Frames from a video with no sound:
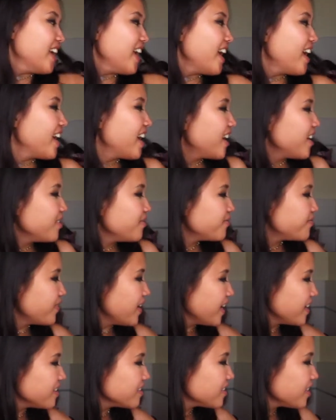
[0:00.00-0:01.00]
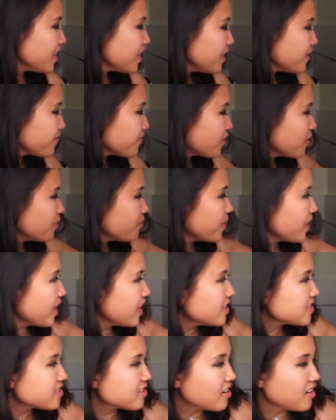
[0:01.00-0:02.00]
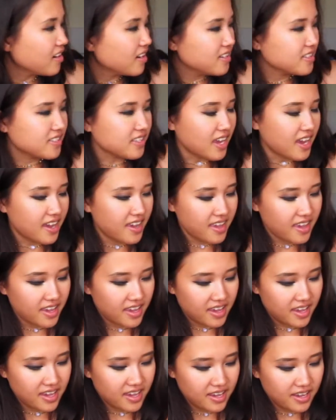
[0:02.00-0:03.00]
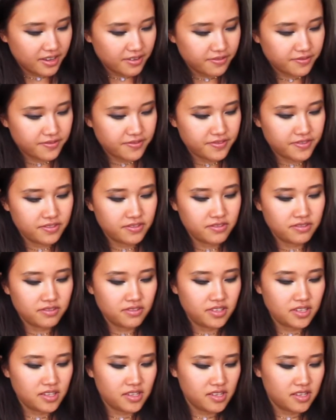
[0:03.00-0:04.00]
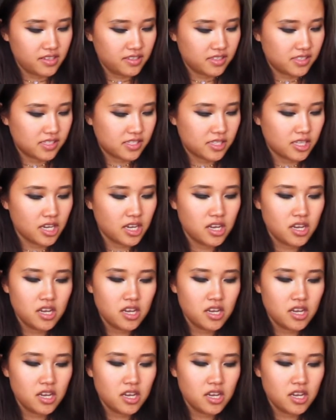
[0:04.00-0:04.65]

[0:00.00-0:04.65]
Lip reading: And finally, from ASOS, I have these